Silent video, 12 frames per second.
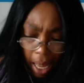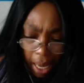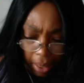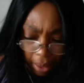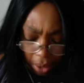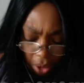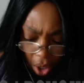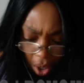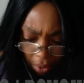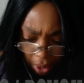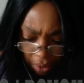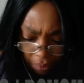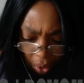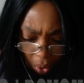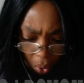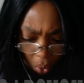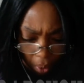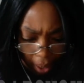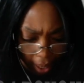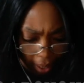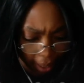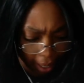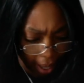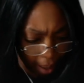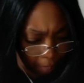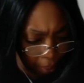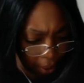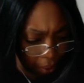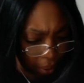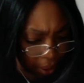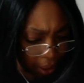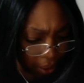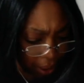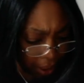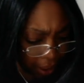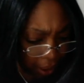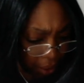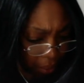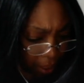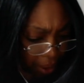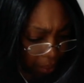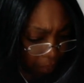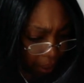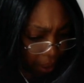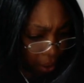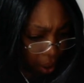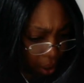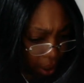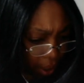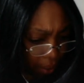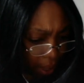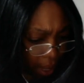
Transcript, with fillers: a Taurus, Virgo, or a Capricorn. So this is going to be good.